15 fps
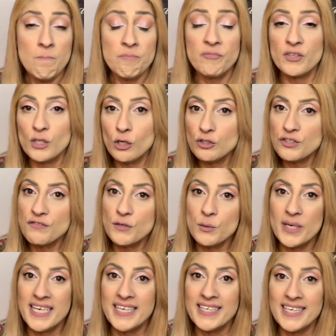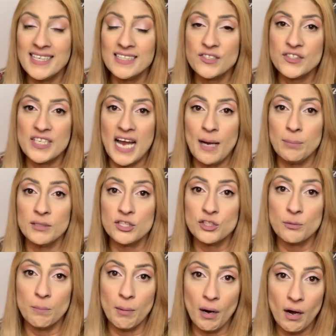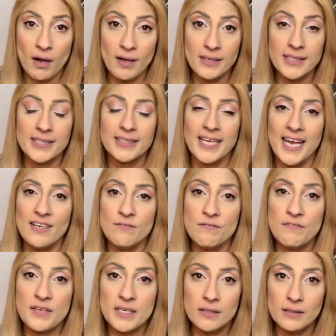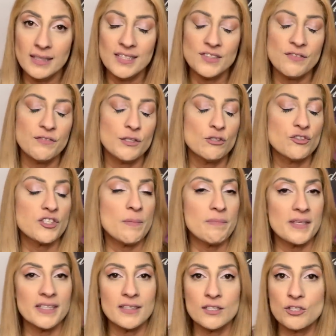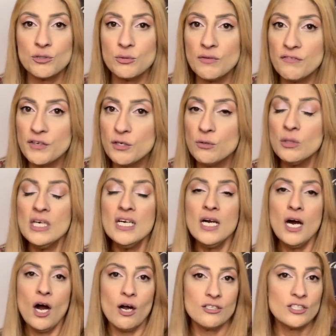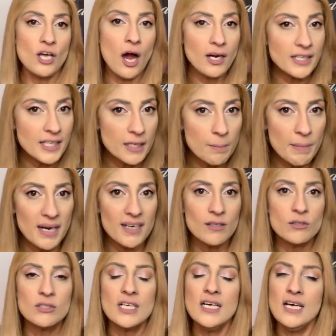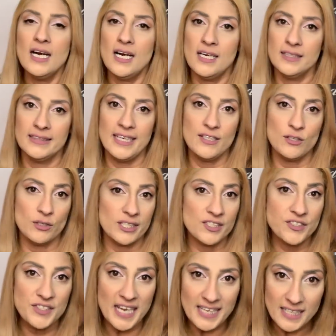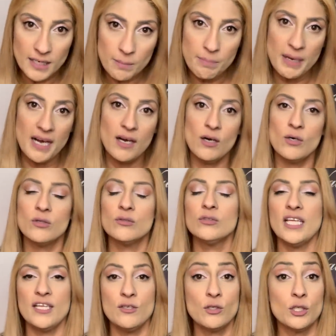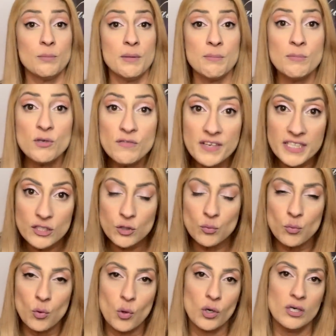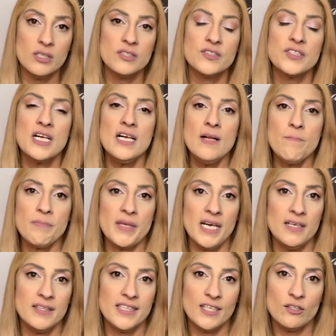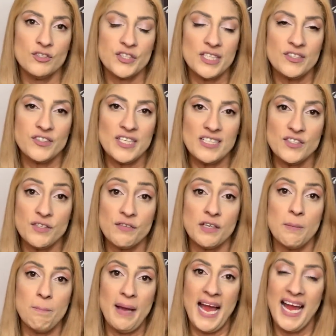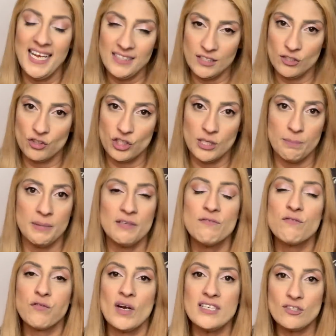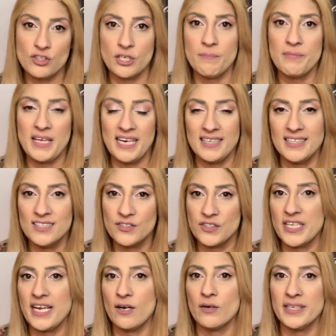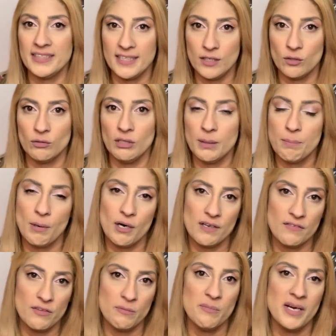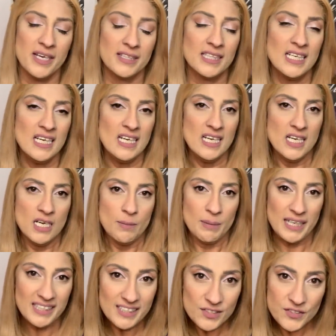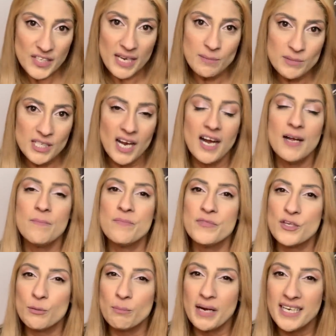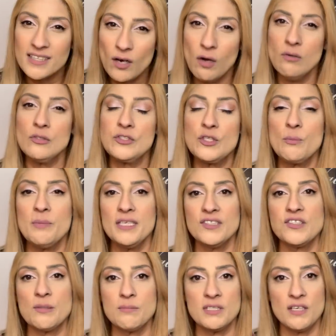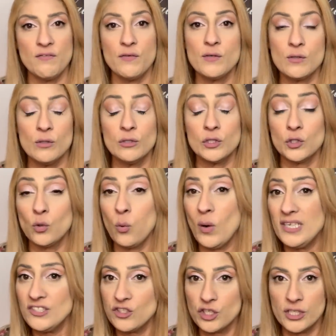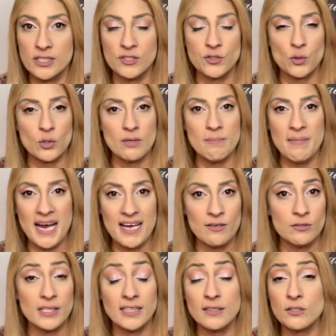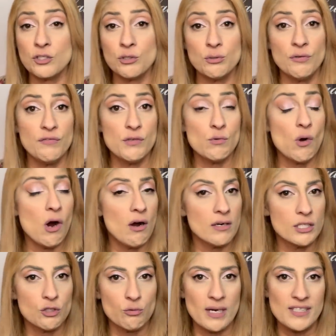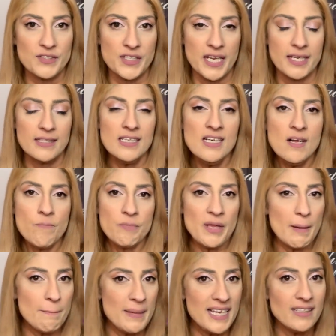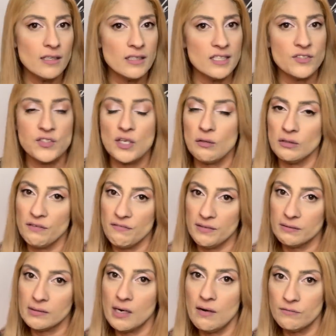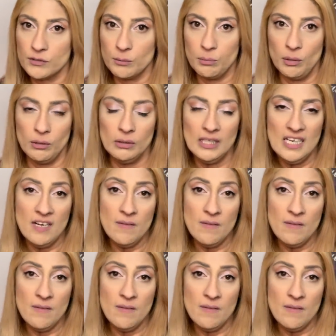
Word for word: For those of you in an established bond, it can feel as if there's something the two of you are talking about, that you're excited about, that you could be moving towards. There's a sense of companionship and friendship that is there in the early part of the month. But at the same time, there might also be some difficult questions or a matter that the two of you are addressing that may not necessarily feel comfortable.